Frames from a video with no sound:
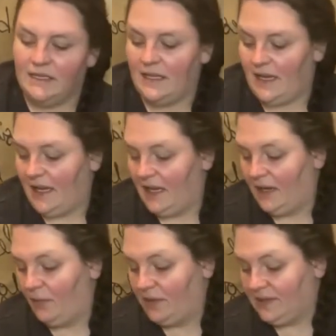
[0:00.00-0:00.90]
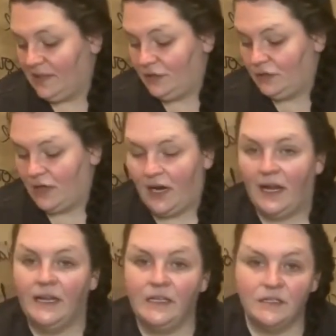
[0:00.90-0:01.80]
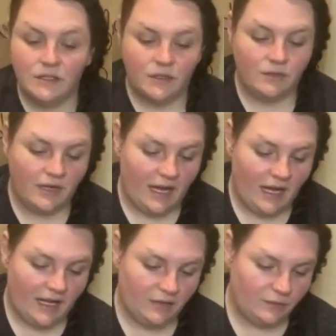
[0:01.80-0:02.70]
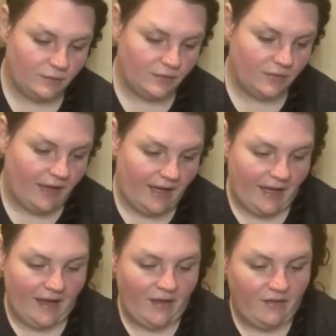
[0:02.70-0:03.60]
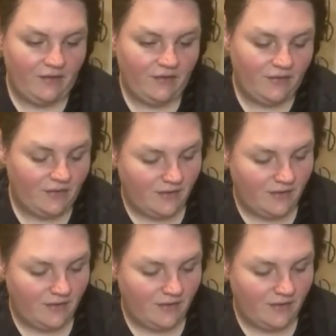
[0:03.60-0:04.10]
then once it dries, you guys will have